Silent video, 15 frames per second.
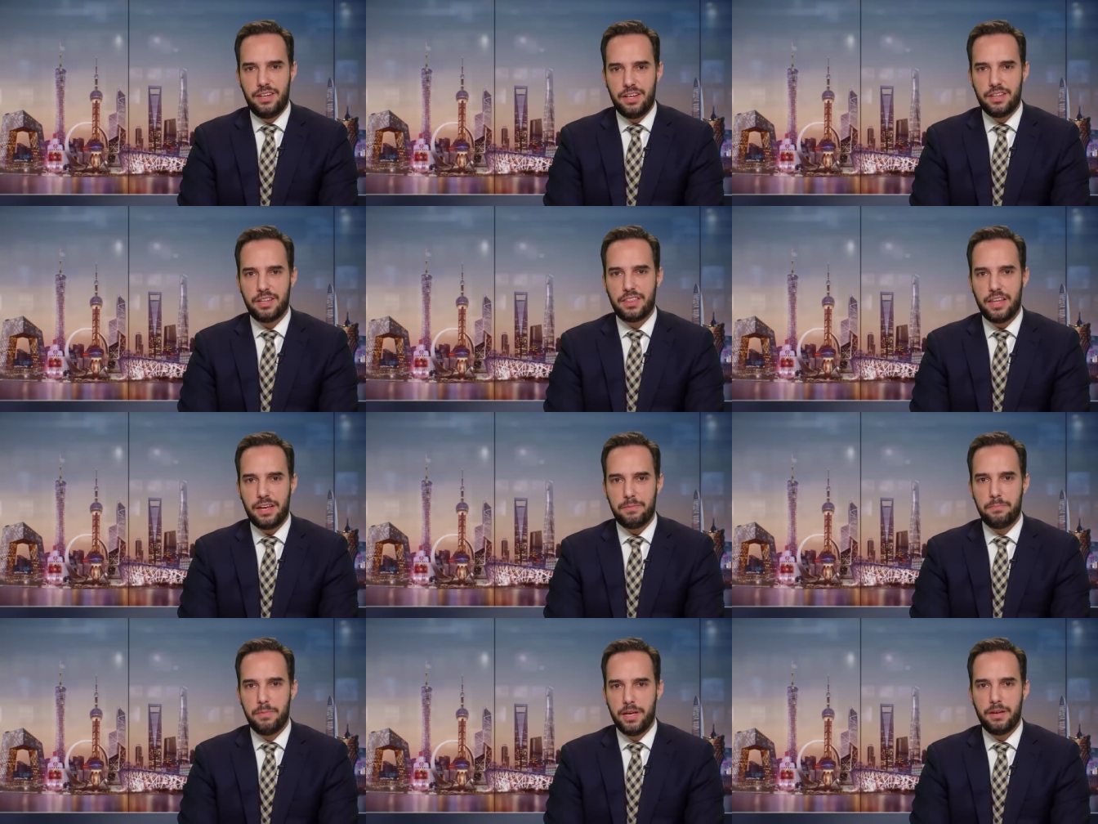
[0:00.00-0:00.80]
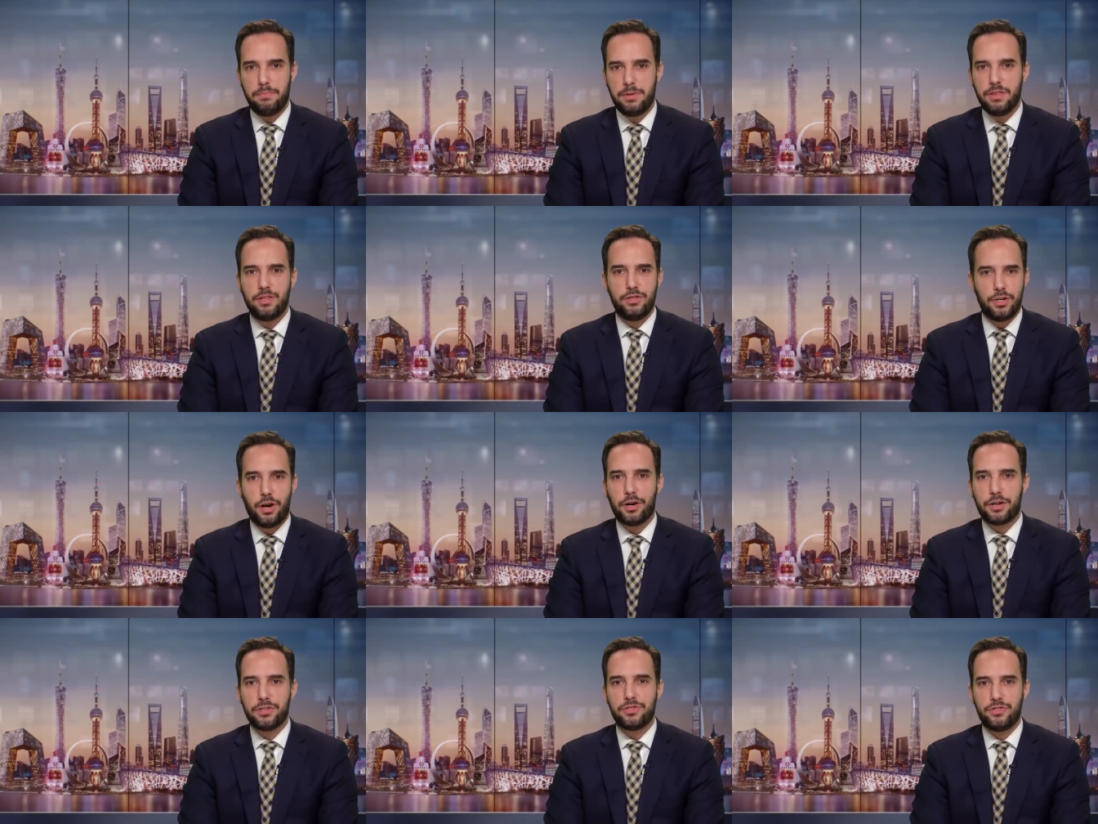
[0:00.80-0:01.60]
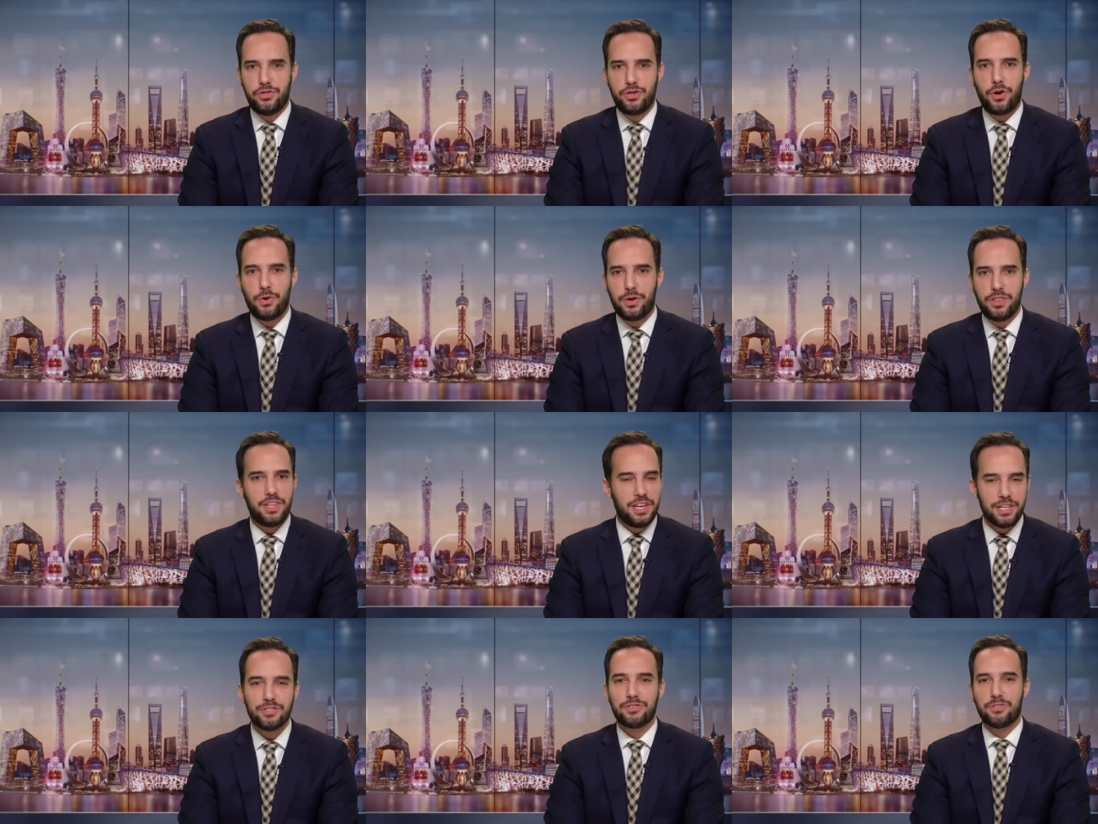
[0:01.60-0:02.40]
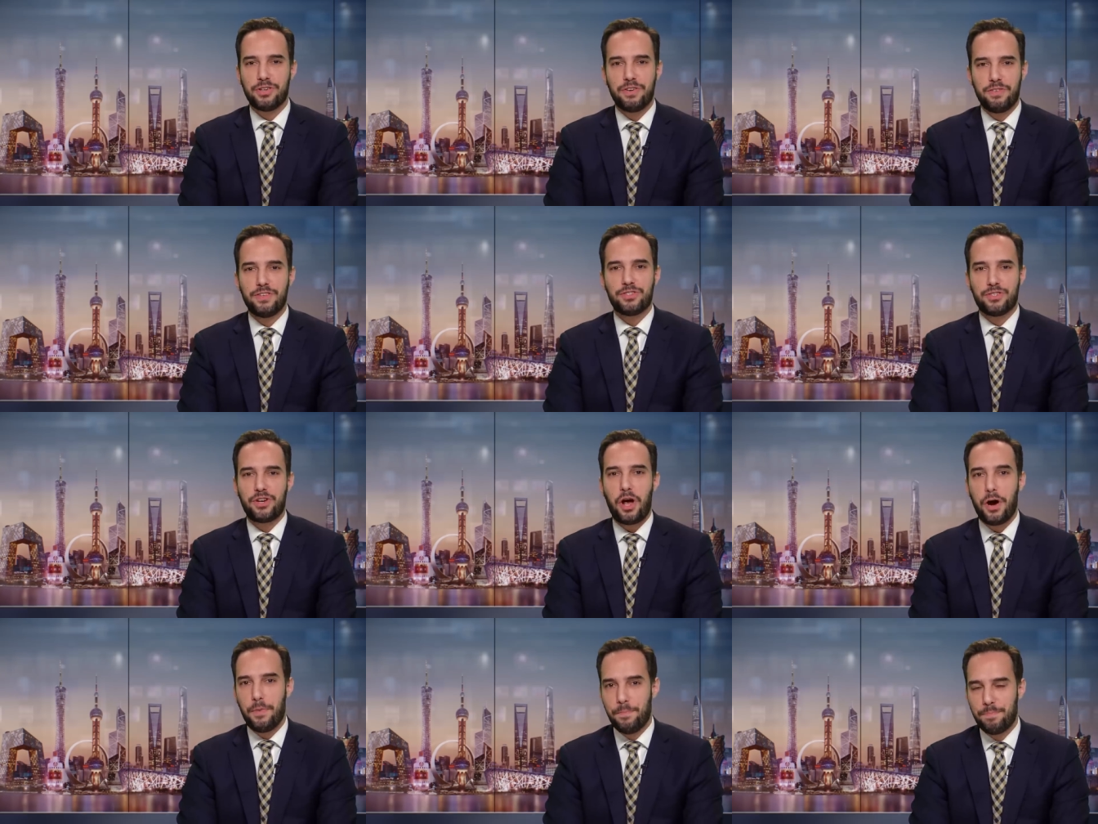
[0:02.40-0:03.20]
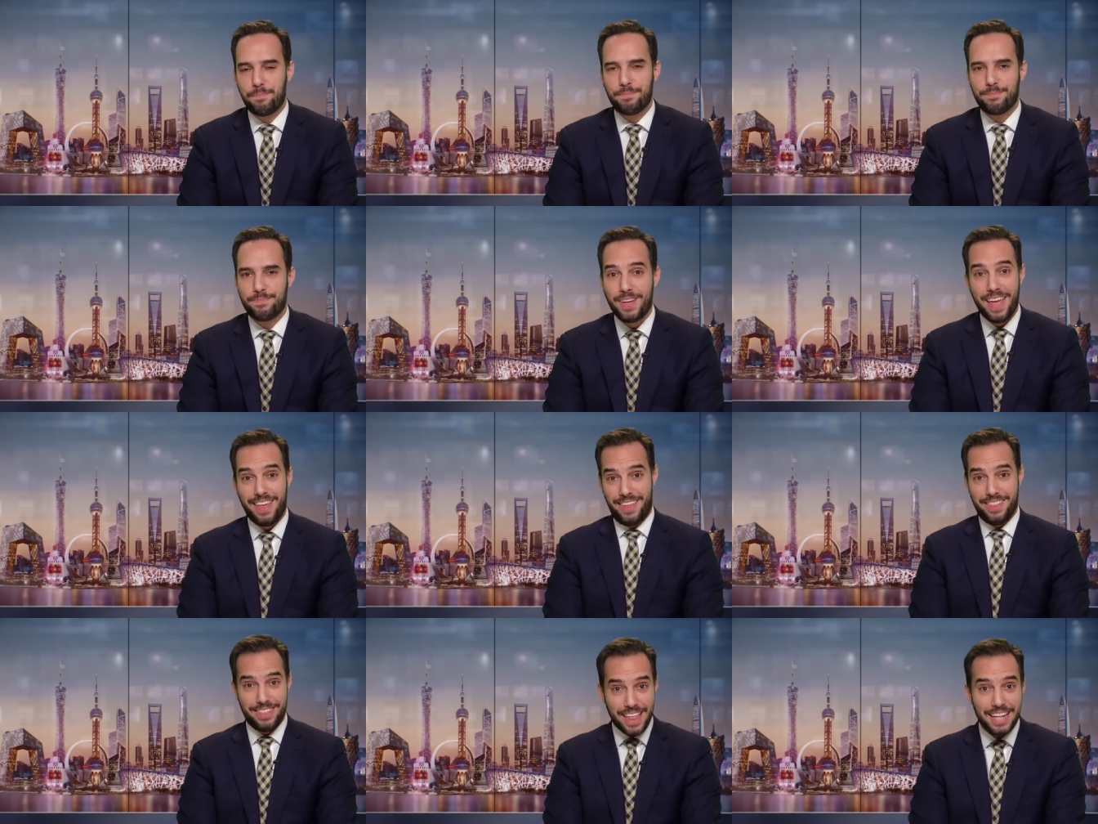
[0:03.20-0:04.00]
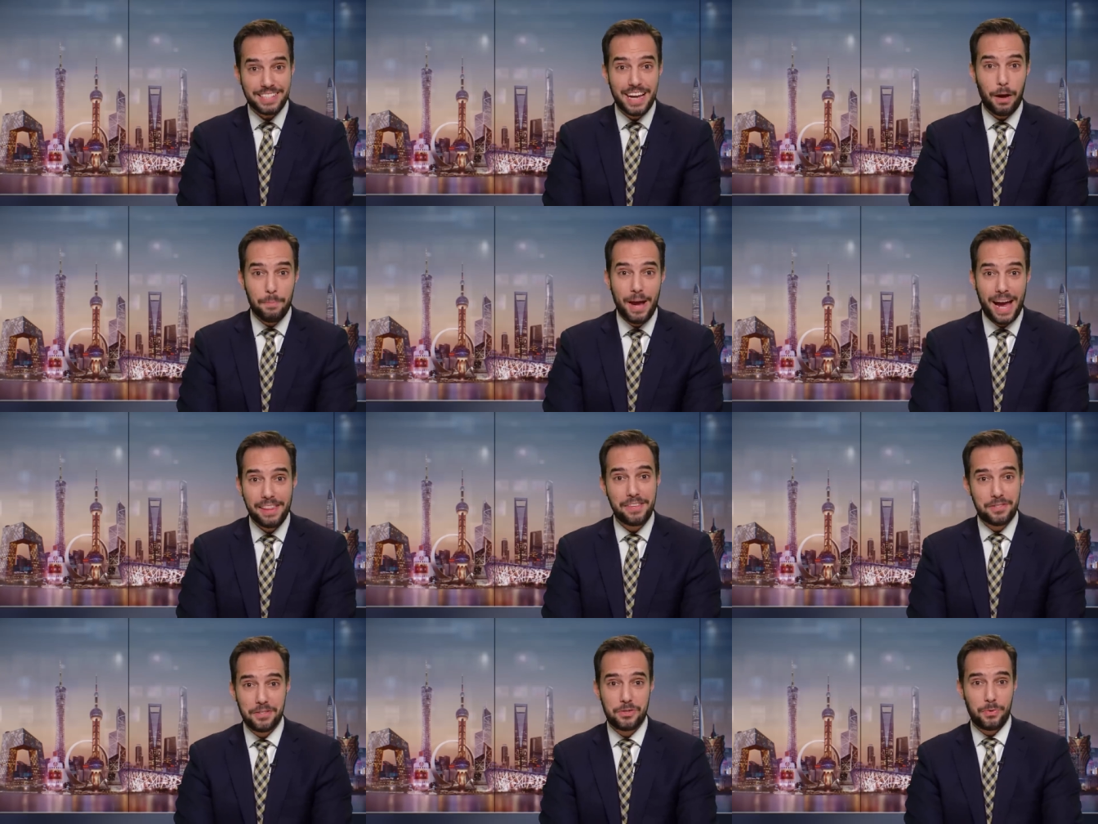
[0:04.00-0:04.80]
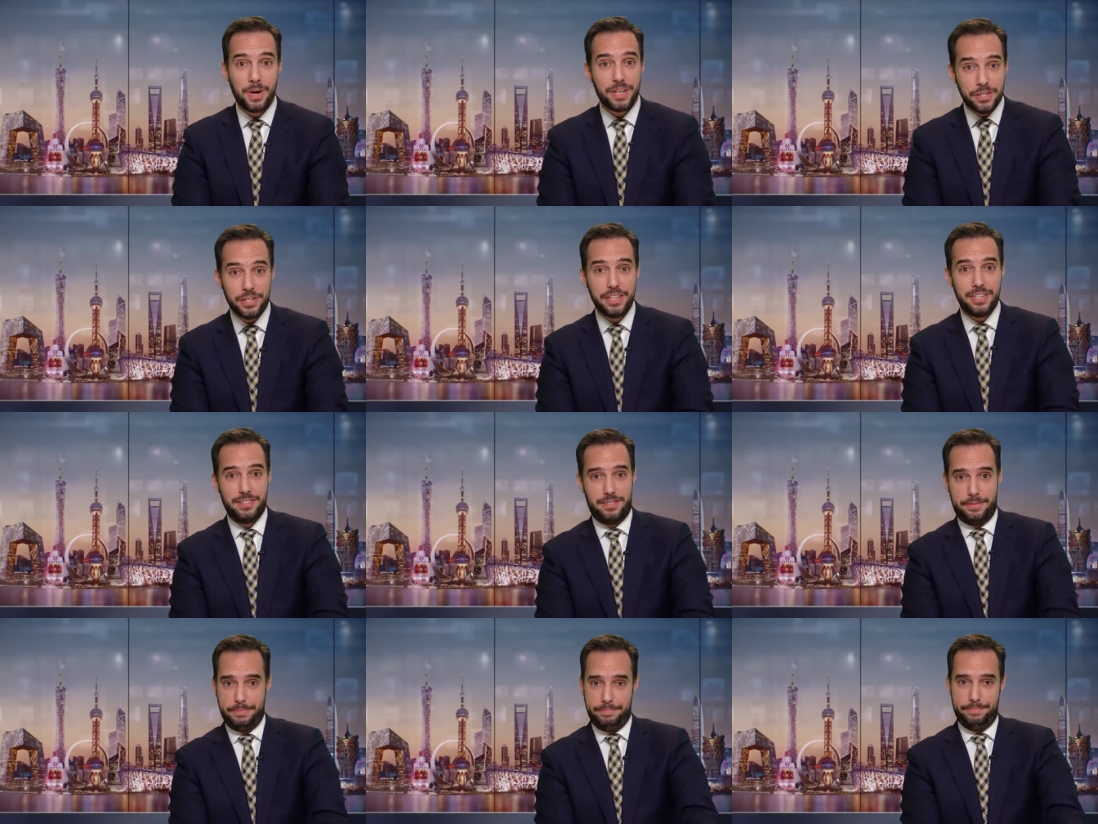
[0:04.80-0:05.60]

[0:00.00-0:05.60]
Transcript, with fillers: think that may have been the darkest joke in the history of this show. That's how bad the situation is.